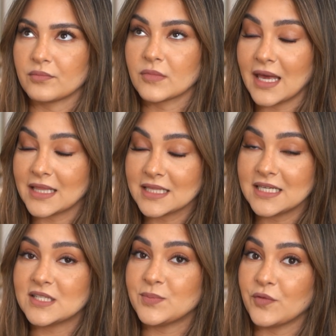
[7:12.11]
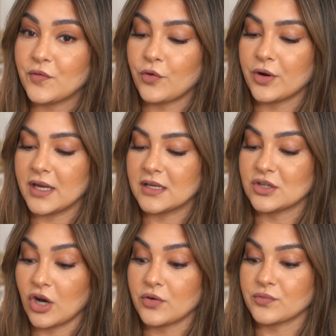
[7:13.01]
at least before it
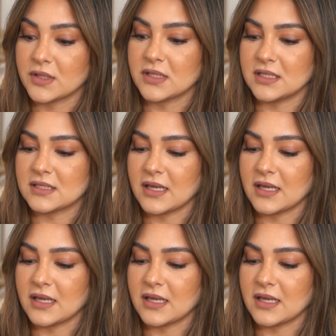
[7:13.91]
got released.